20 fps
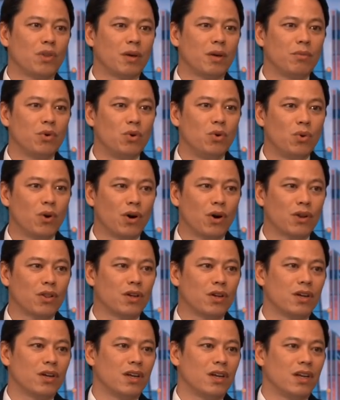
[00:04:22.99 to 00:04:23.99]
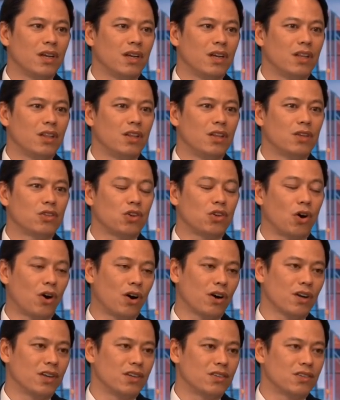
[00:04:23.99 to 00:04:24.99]
them who are the
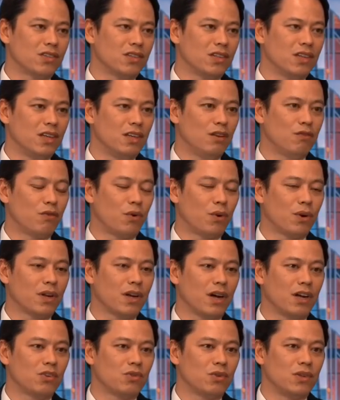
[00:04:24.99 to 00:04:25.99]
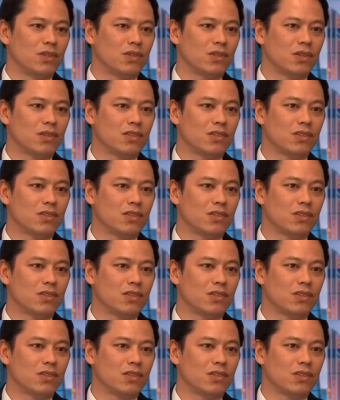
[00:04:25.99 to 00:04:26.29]
targets in foreign countries.